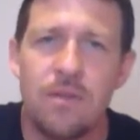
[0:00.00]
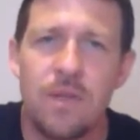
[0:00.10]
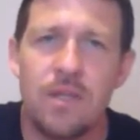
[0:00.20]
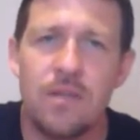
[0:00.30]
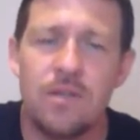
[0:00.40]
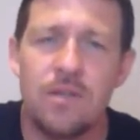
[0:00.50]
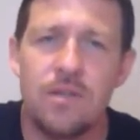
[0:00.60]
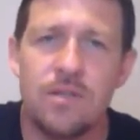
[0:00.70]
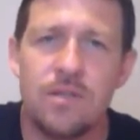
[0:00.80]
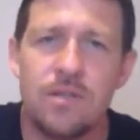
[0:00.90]
Thank you,
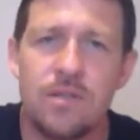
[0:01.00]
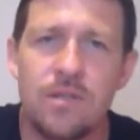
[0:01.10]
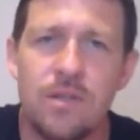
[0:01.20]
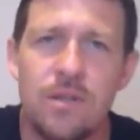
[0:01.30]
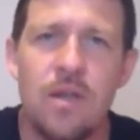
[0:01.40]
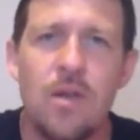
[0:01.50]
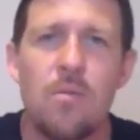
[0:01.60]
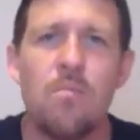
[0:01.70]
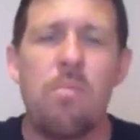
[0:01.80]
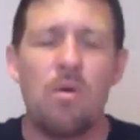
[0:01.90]
Jesus.
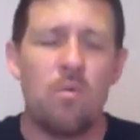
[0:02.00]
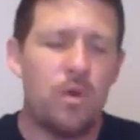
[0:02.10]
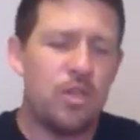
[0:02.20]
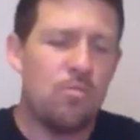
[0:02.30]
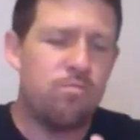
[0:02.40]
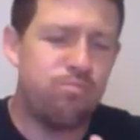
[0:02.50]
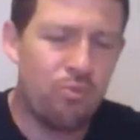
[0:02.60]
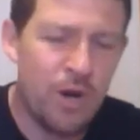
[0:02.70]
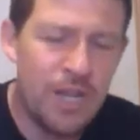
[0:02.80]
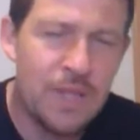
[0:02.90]
But when you
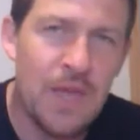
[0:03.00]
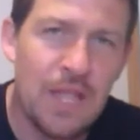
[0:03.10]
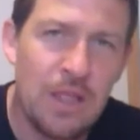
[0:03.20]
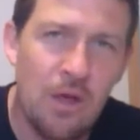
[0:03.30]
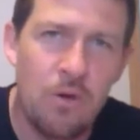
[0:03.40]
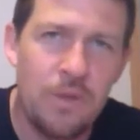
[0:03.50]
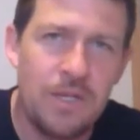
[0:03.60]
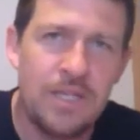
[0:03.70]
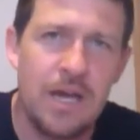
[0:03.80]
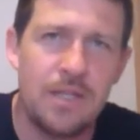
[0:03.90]
break that law
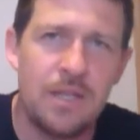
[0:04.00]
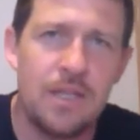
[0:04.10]
mentality